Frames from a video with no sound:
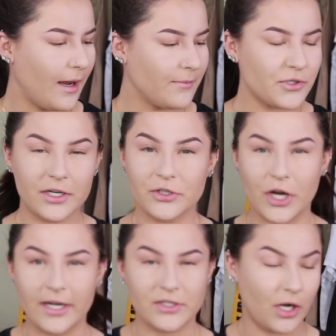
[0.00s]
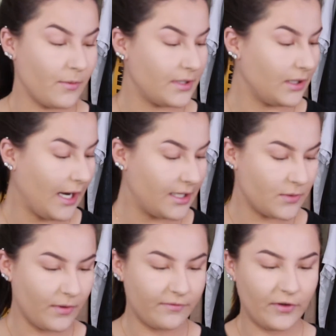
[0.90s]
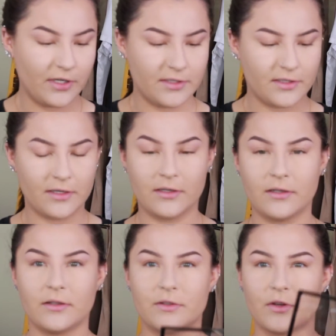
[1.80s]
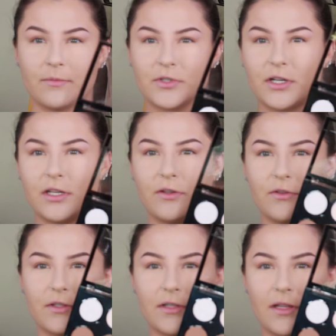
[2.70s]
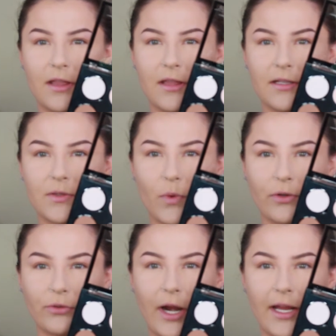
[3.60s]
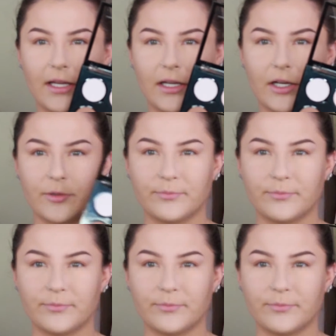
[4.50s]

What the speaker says: I'm just gonna try to start with the lightest one first. So I'm just gonna use this one right here.